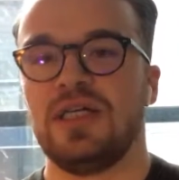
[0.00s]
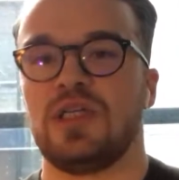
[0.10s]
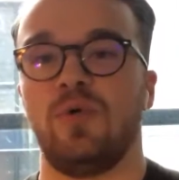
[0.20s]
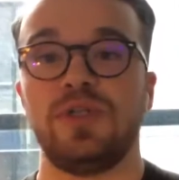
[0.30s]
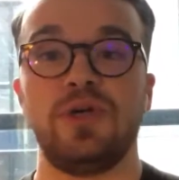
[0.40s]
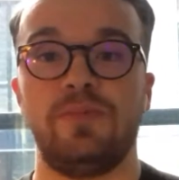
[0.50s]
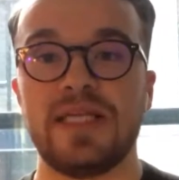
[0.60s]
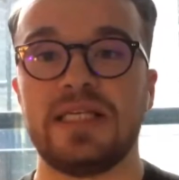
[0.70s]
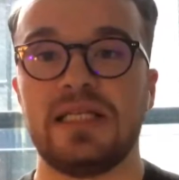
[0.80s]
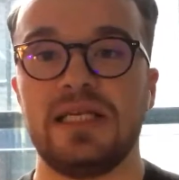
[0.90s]
So what you
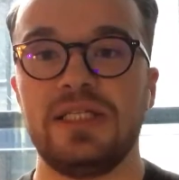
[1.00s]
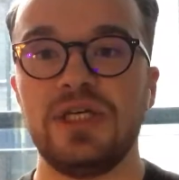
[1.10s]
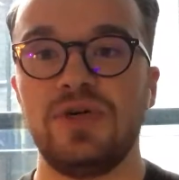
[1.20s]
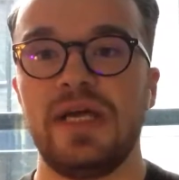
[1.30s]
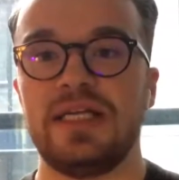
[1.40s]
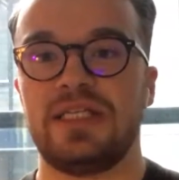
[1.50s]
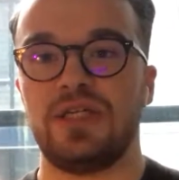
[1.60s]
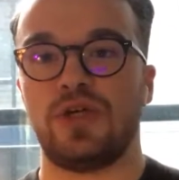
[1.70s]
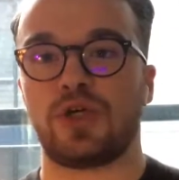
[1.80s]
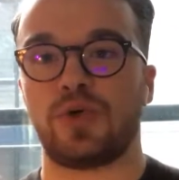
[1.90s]
basically do
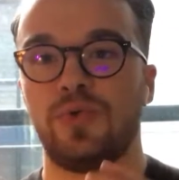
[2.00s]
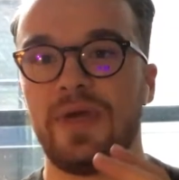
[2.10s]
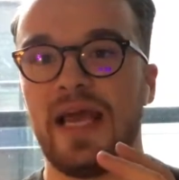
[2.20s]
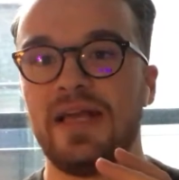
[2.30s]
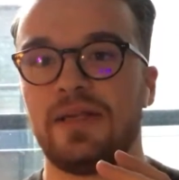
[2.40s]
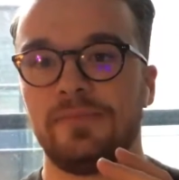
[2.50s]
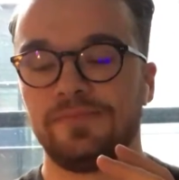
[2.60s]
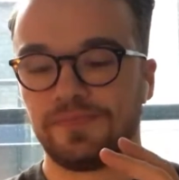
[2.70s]
is you create